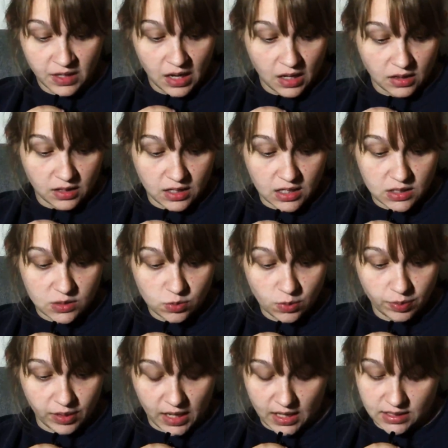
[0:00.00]
These were
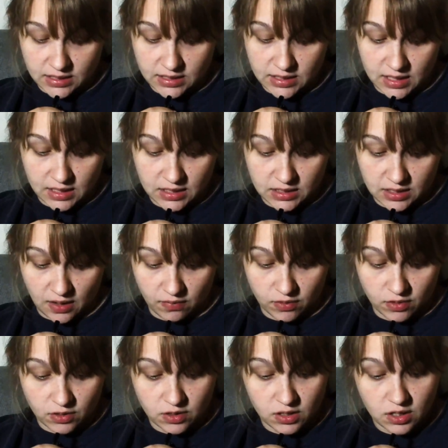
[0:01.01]
plants, they
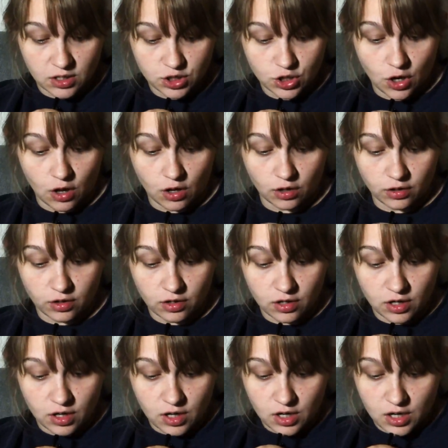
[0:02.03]
discovered, taller
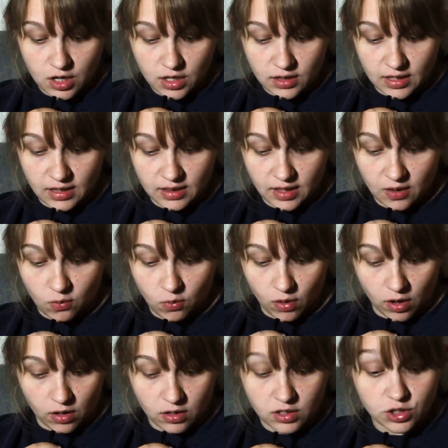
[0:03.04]
than they
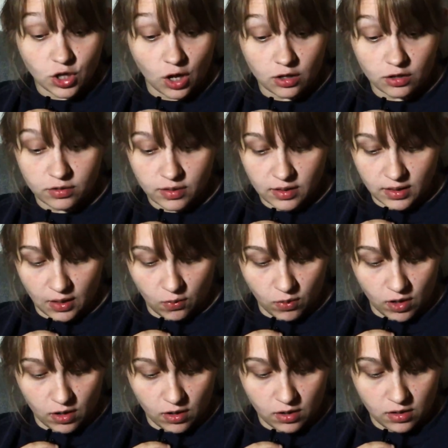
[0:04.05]
were,
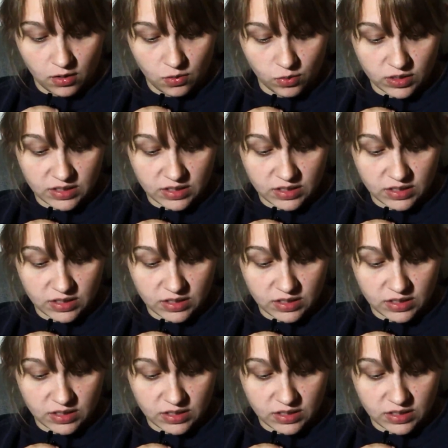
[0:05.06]
with